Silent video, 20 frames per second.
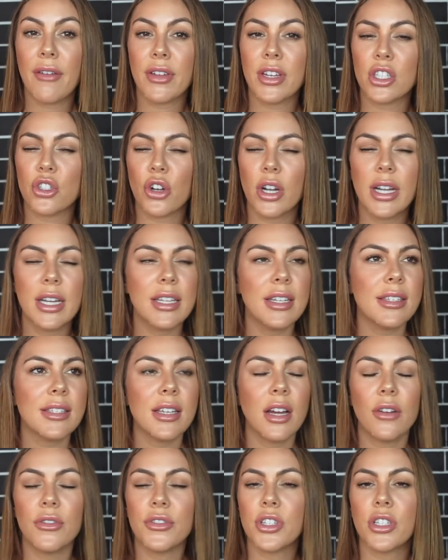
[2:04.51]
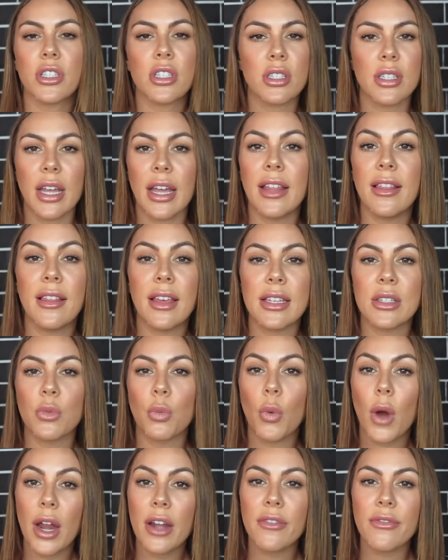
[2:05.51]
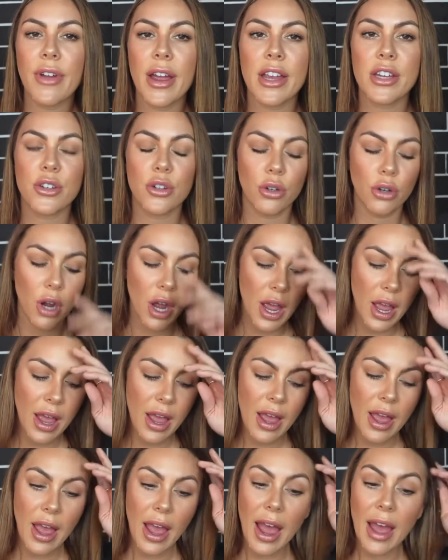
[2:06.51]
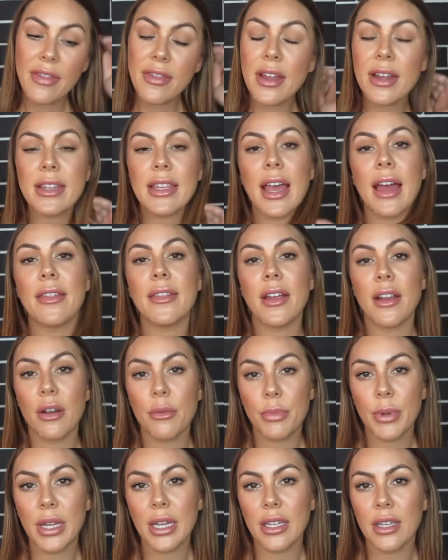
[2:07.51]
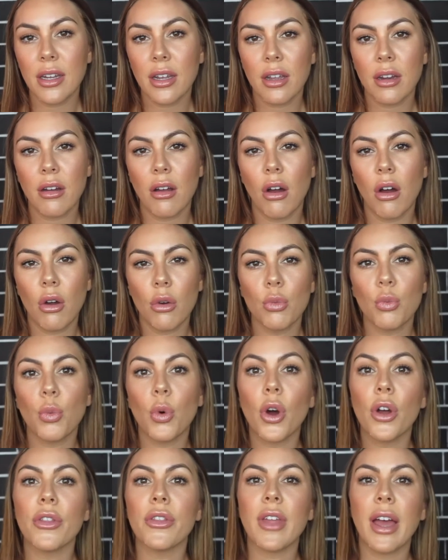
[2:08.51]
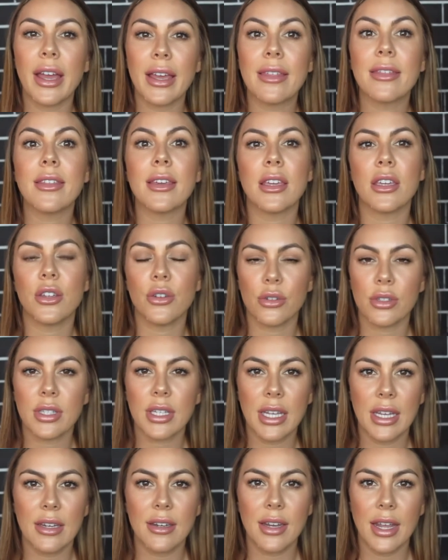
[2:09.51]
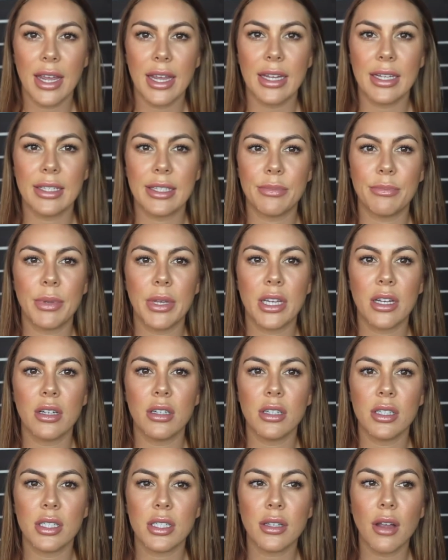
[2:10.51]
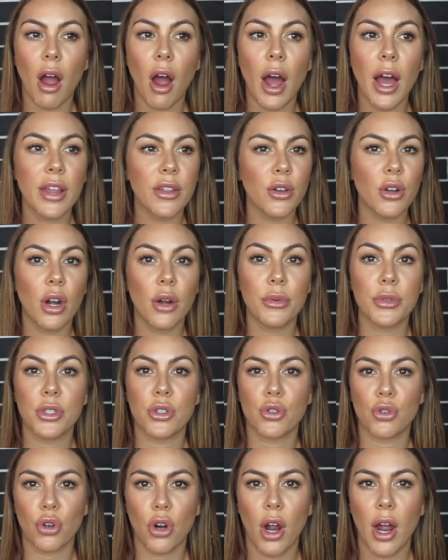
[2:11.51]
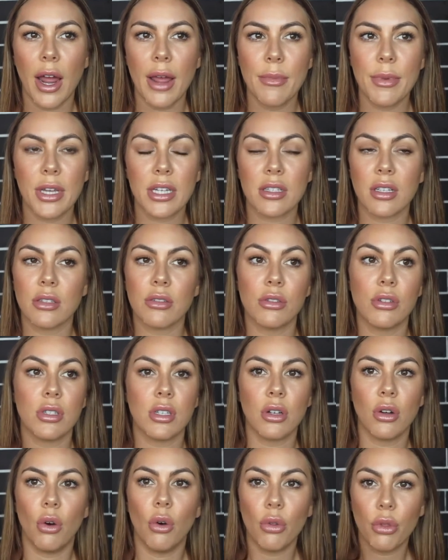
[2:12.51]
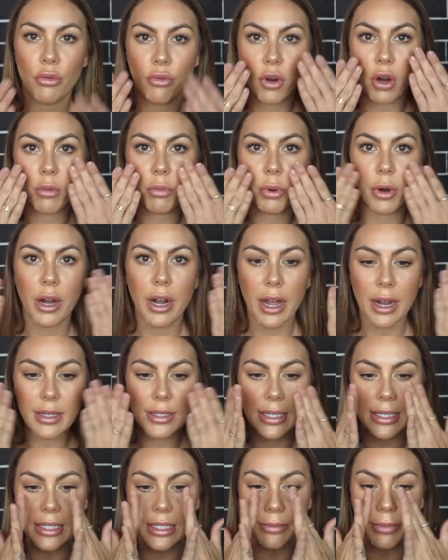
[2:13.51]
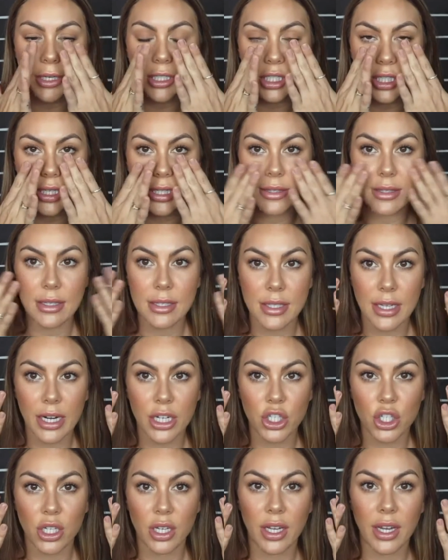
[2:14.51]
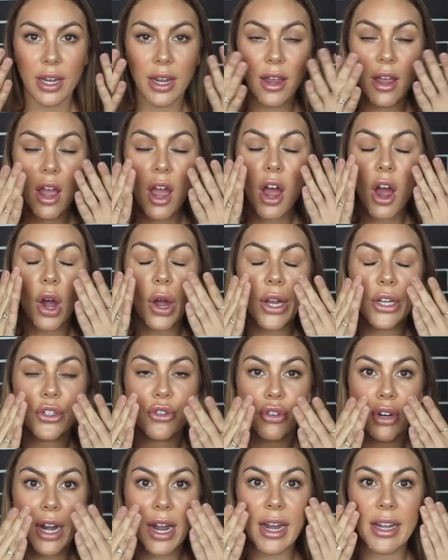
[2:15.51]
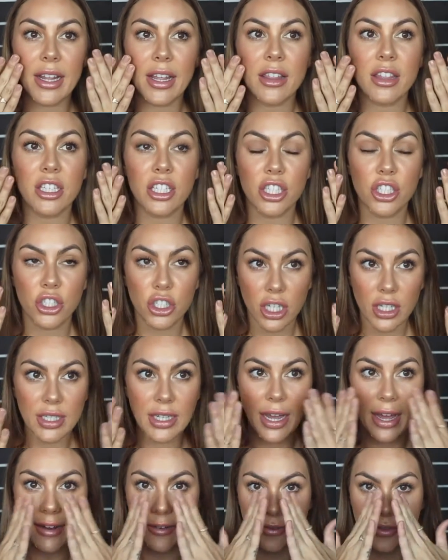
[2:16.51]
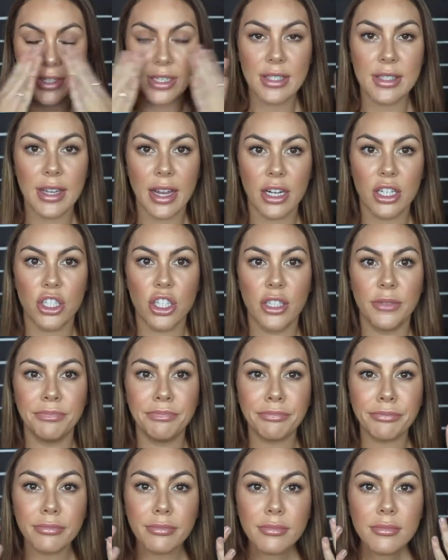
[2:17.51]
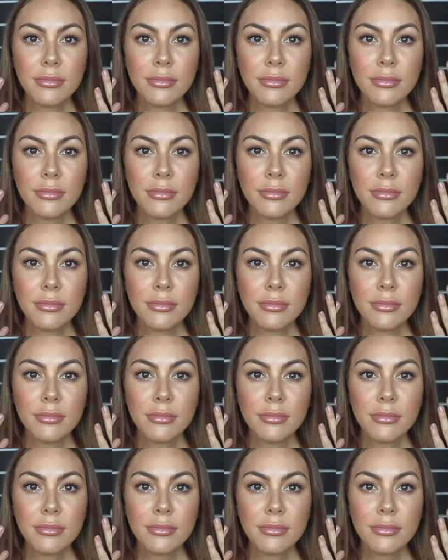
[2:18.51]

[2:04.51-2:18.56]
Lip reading: I think treating yourself to just at least one facial and then get their opinion on what they think your skin needs, because I thought I was dry because I was using all the wrong products, and especially in this section here I dried the shit out of this section,